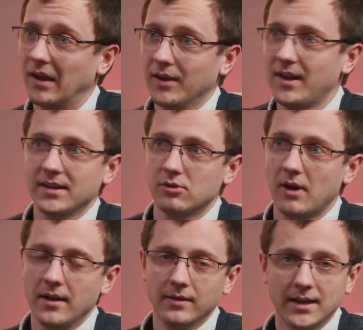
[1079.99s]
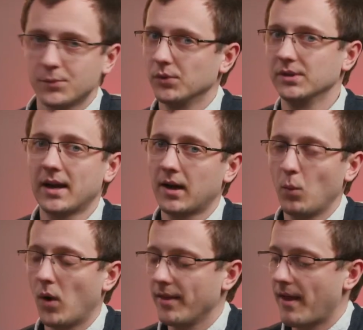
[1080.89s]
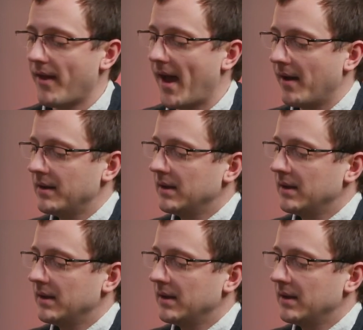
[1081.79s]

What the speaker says: and that's great, and that's exactly why they're there.